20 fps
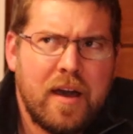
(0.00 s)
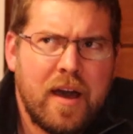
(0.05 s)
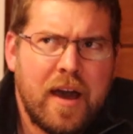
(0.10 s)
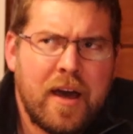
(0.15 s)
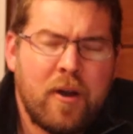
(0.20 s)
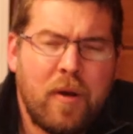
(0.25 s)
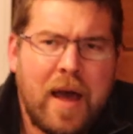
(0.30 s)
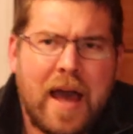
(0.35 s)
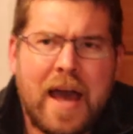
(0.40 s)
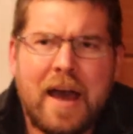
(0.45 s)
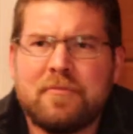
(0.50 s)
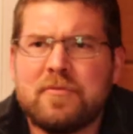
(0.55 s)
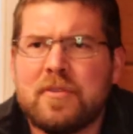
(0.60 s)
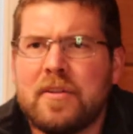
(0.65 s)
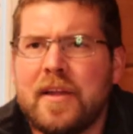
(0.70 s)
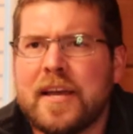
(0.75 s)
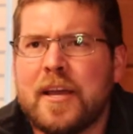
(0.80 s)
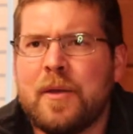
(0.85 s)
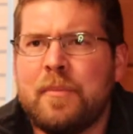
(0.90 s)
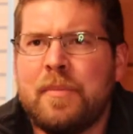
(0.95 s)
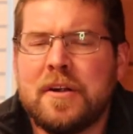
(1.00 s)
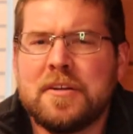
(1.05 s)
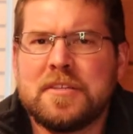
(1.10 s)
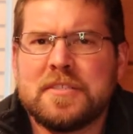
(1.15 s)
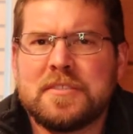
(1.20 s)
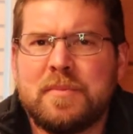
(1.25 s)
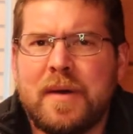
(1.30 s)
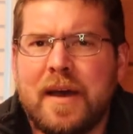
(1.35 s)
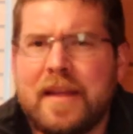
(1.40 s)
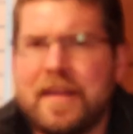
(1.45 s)
don't have to like a beer
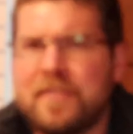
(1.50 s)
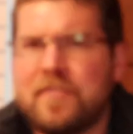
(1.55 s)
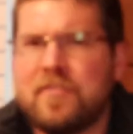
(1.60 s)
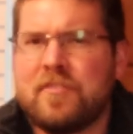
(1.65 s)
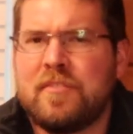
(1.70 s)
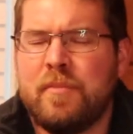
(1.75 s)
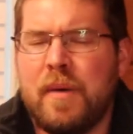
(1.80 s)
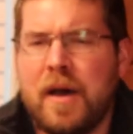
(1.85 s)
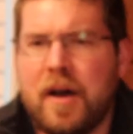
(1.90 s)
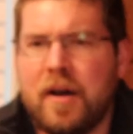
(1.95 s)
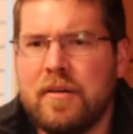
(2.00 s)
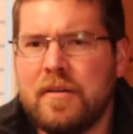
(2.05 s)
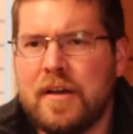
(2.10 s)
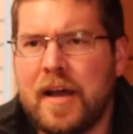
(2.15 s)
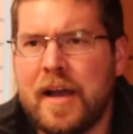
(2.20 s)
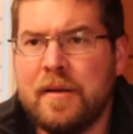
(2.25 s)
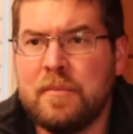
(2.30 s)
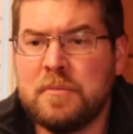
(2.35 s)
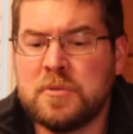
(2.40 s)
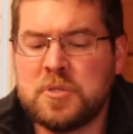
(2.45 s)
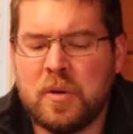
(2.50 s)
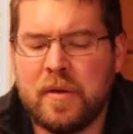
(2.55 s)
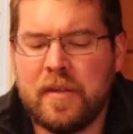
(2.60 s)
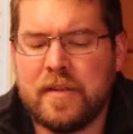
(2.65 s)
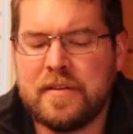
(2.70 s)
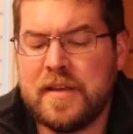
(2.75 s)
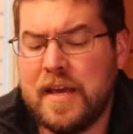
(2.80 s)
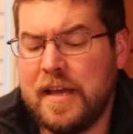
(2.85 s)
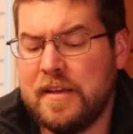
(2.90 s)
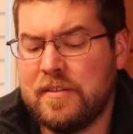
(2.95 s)
just by its smell. I
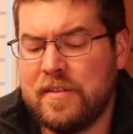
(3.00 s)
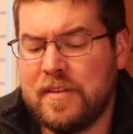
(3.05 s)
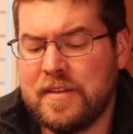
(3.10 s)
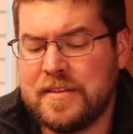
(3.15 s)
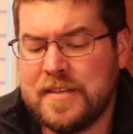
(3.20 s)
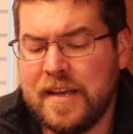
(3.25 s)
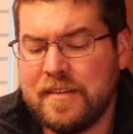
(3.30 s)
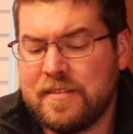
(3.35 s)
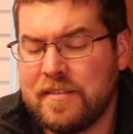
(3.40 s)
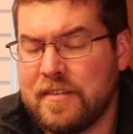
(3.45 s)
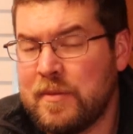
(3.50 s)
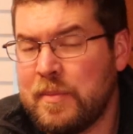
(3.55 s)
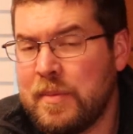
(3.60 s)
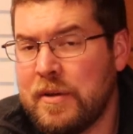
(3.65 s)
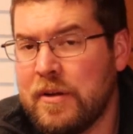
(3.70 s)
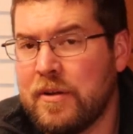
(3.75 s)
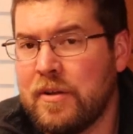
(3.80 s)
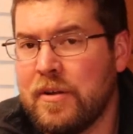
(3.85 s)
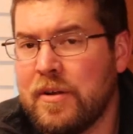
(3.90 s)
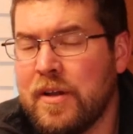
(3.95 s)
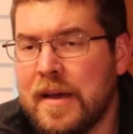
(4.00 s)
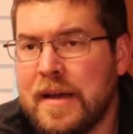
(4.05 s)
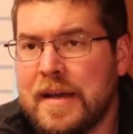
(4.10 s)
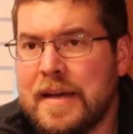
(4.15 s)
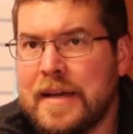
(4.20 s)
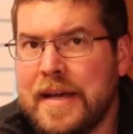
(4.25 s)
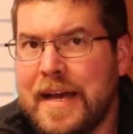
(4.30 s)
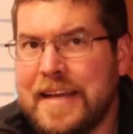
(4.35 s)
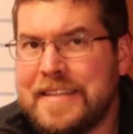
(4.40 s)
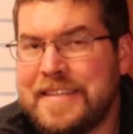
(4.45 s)
enjoy the taste. And the taste of this beer,
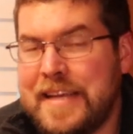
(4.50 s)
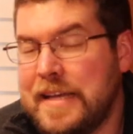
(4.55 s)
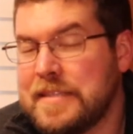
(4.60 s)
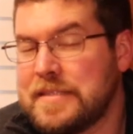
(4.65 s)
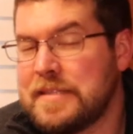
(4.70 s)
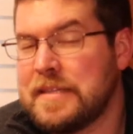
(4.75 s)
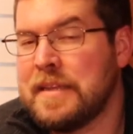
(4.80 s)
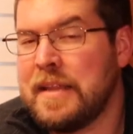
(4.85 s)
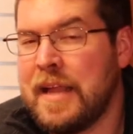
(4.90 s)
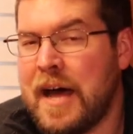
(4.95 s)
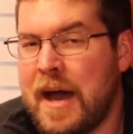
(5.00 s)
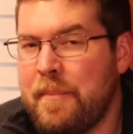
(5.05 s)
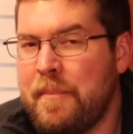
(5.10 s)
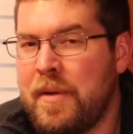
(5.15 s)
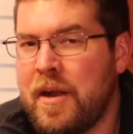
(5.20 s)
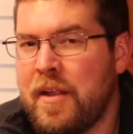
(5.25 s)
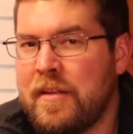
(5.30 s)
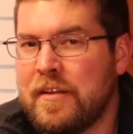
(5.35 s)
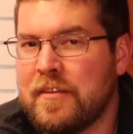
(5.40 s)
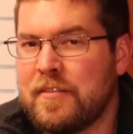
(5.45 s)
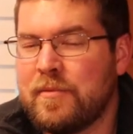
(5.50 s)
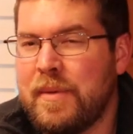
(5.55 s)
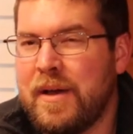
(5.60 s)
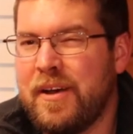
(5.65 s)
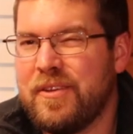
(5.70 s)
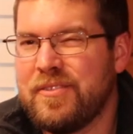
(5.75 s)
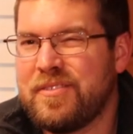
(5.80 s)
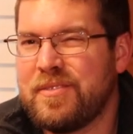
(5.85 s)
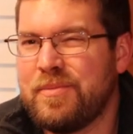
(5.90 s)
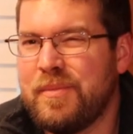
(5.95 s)
it tastes a lot better than it
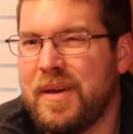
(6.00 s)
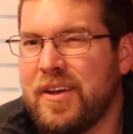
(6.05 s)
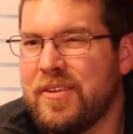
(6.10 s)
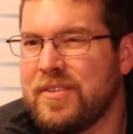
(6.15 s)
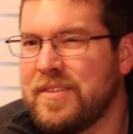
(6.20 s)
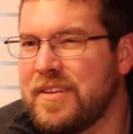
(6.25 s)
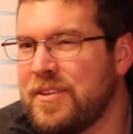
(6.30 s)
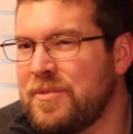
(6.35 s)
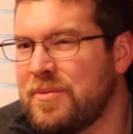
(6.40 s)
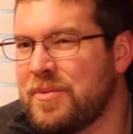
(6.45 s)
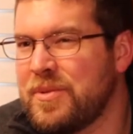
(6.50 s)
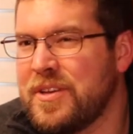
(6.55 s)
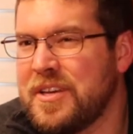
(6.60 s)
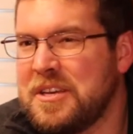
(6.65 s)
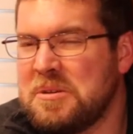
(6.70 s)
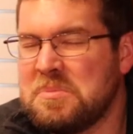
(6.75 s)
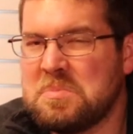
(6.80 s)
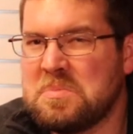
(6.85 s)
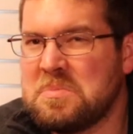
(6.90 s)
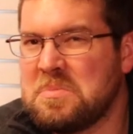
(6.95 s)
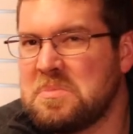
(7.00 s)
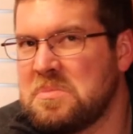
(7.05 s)
smells. It doesn't really...